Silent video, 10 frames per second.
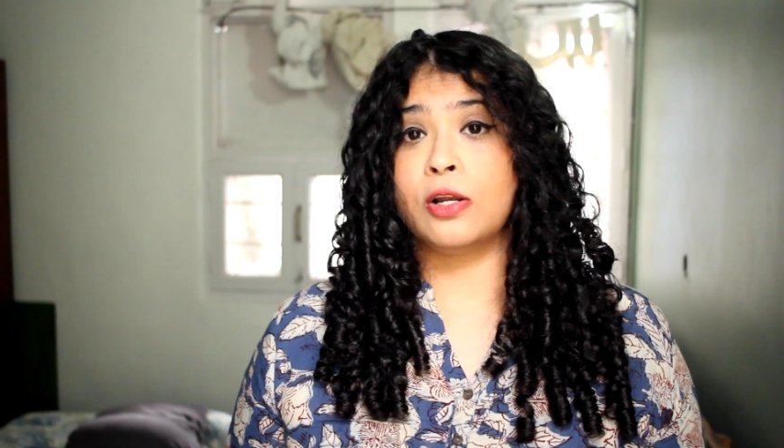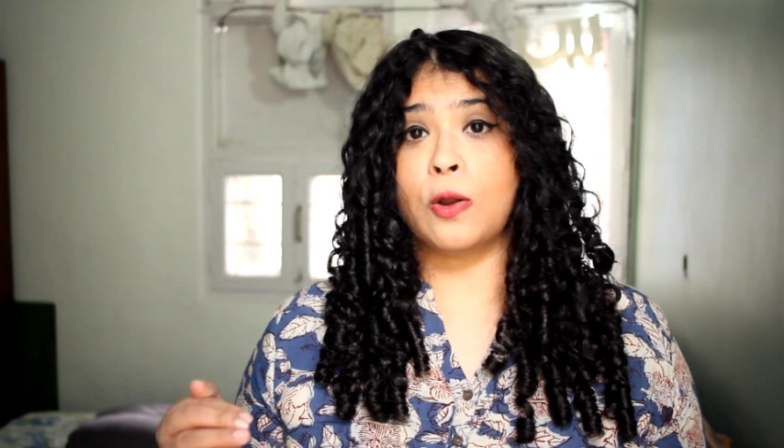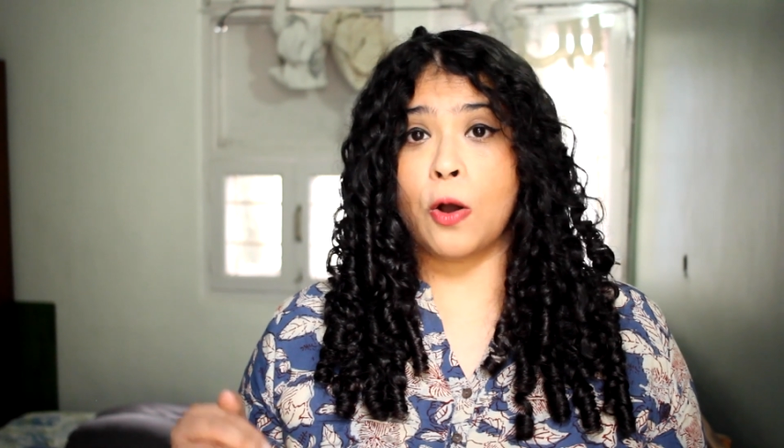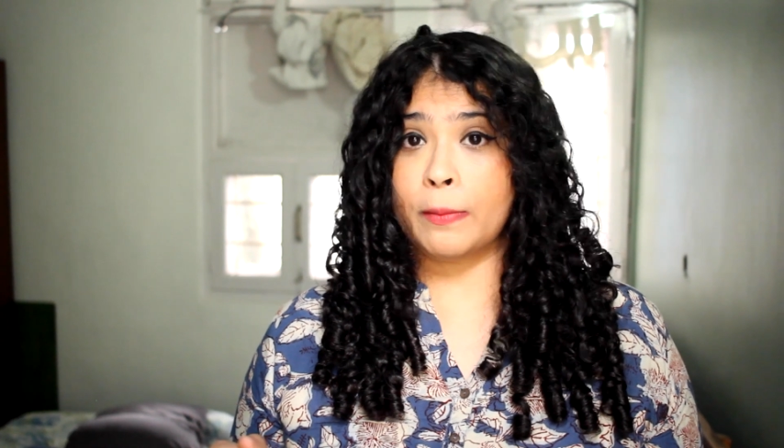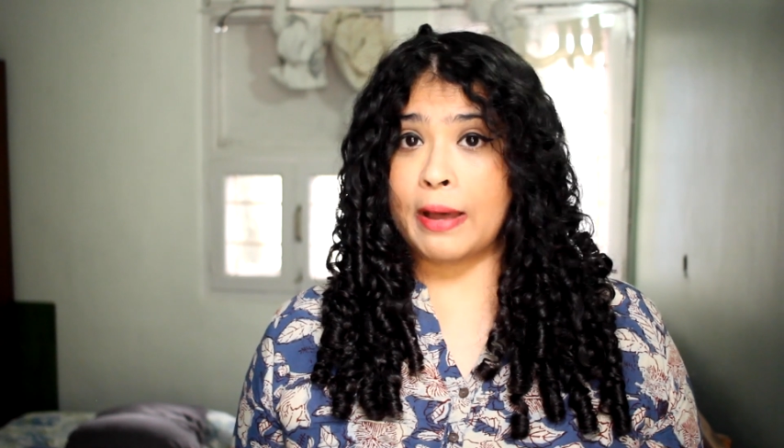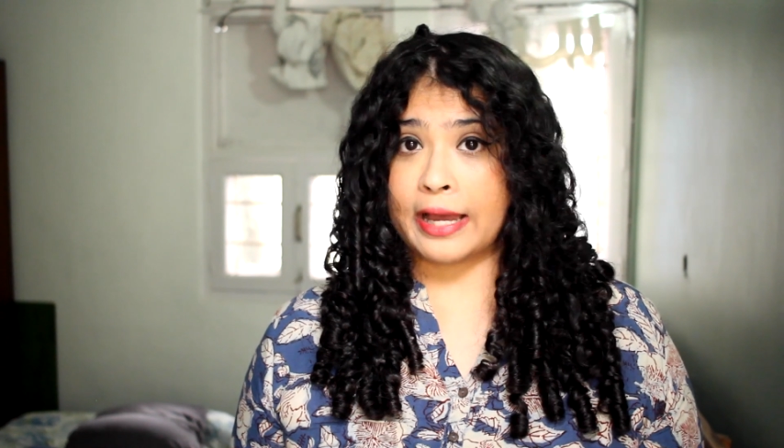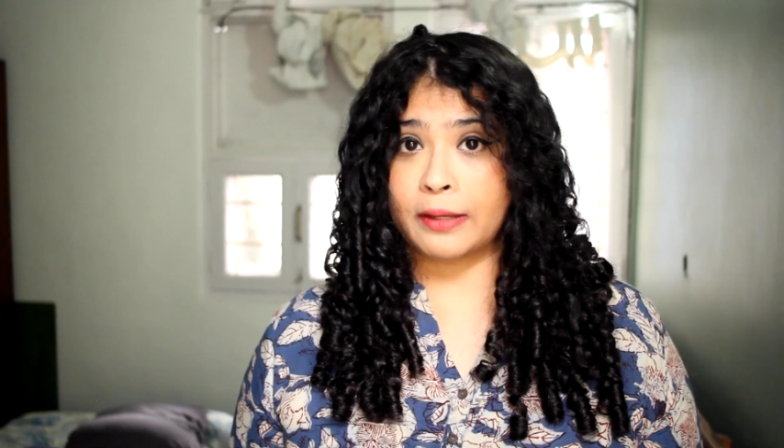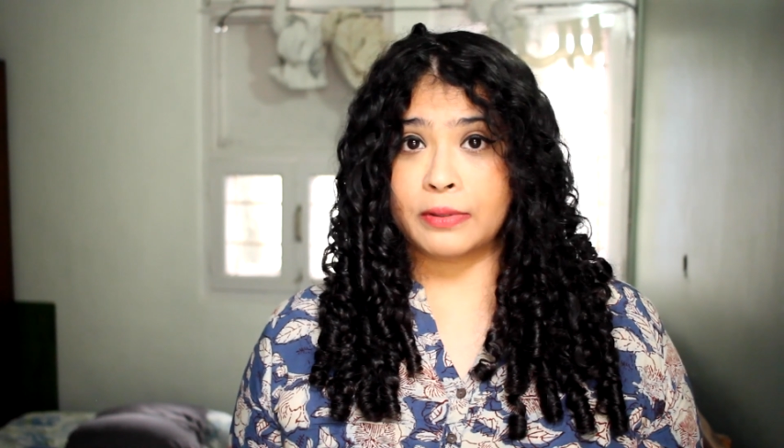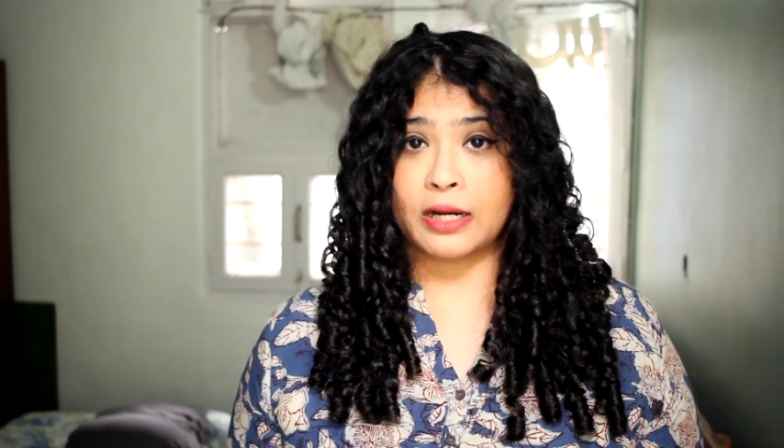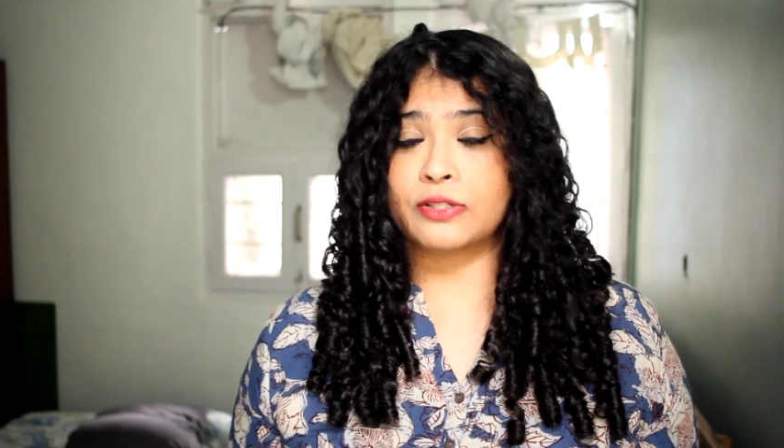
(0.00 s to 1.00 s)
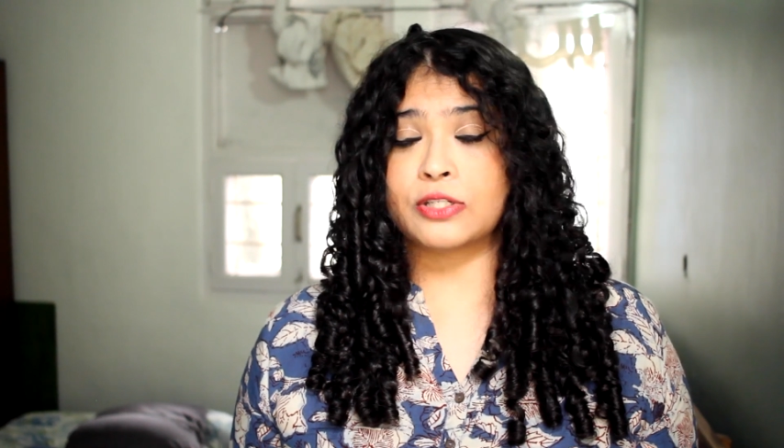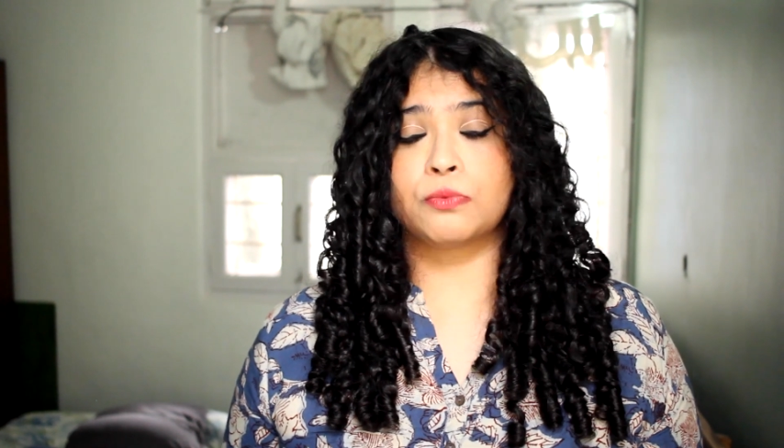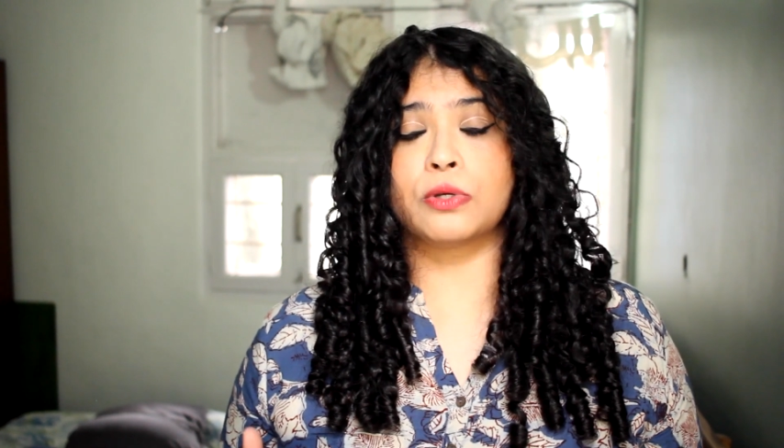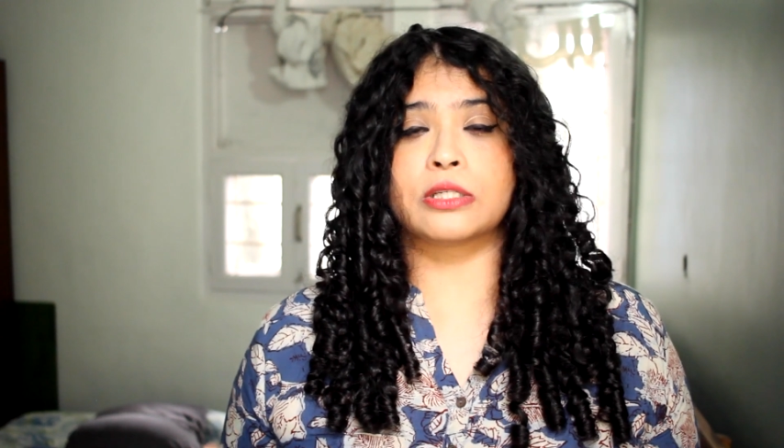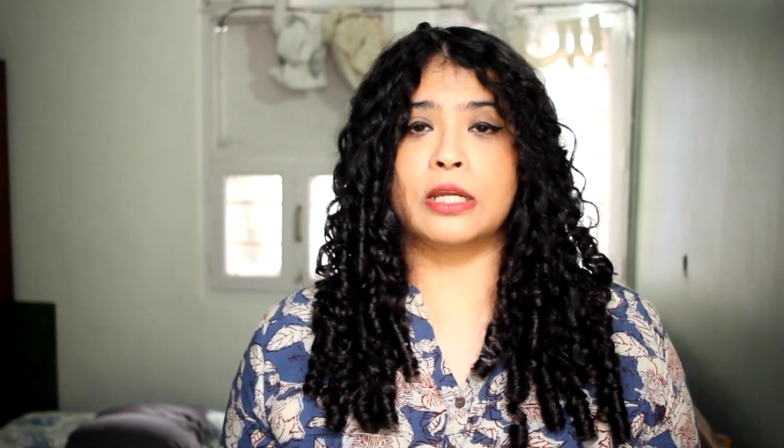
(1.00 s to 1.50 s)
long back, but I
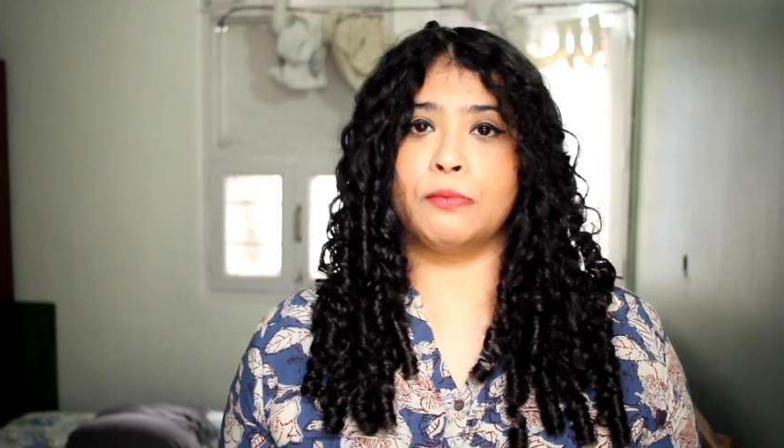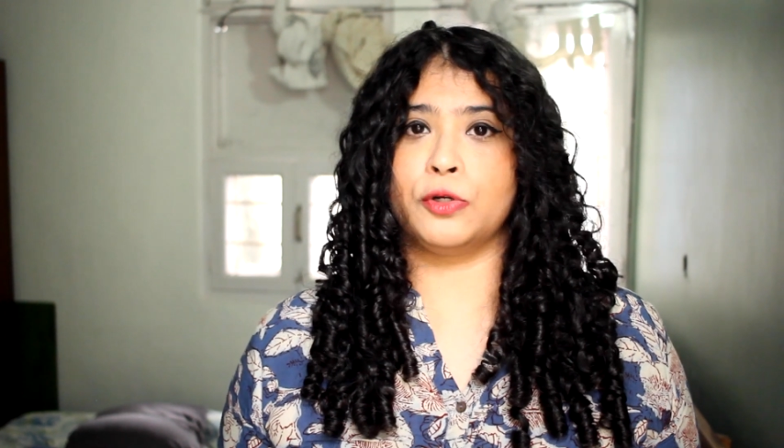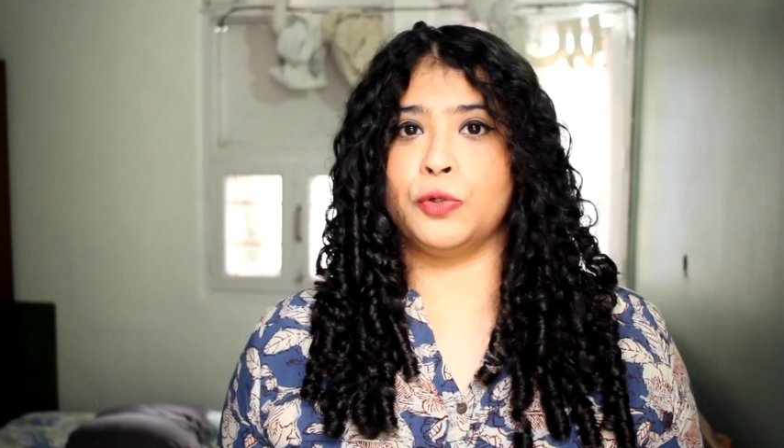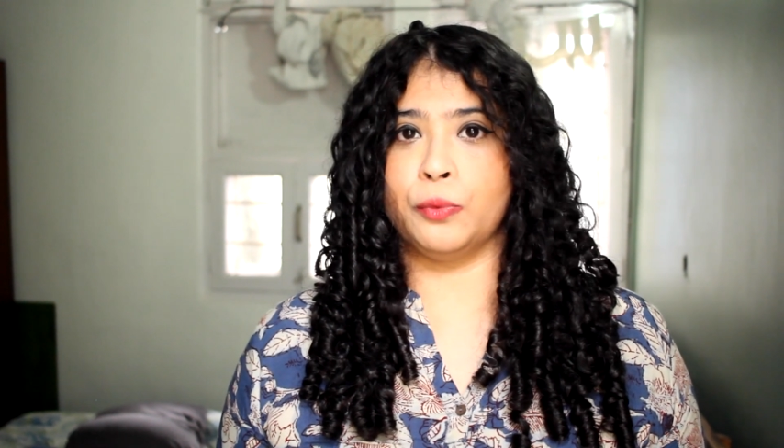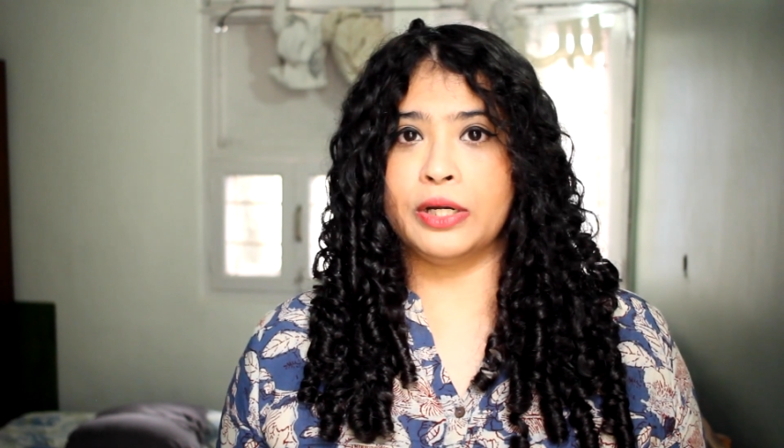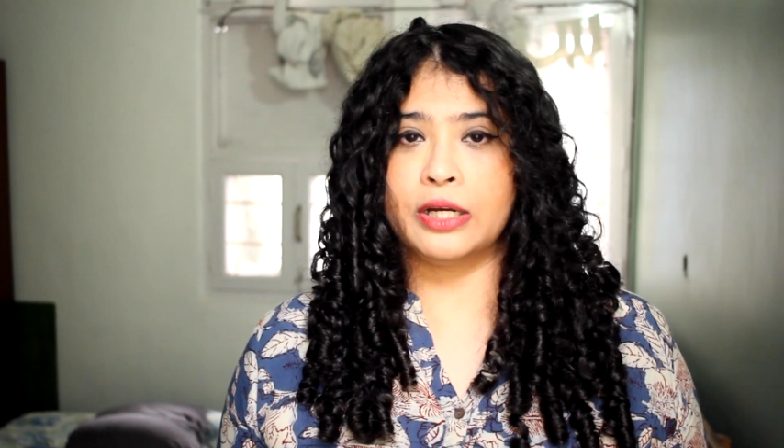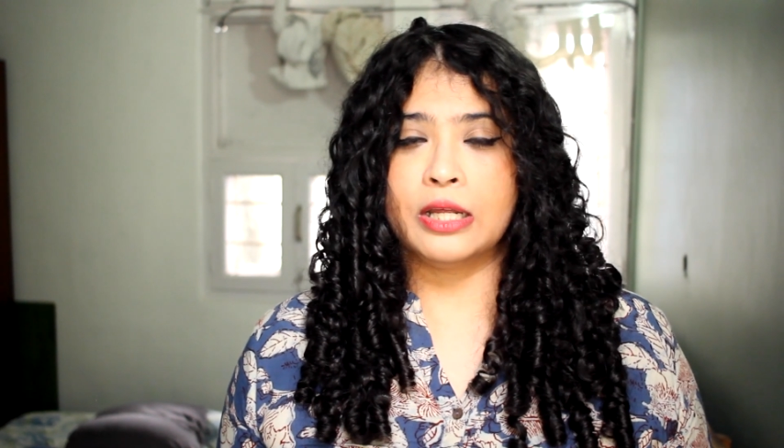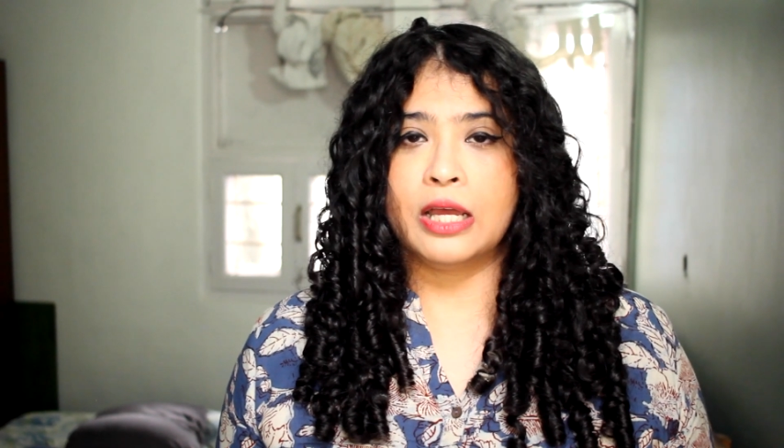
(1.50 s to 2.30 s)
just wasn't able to do it.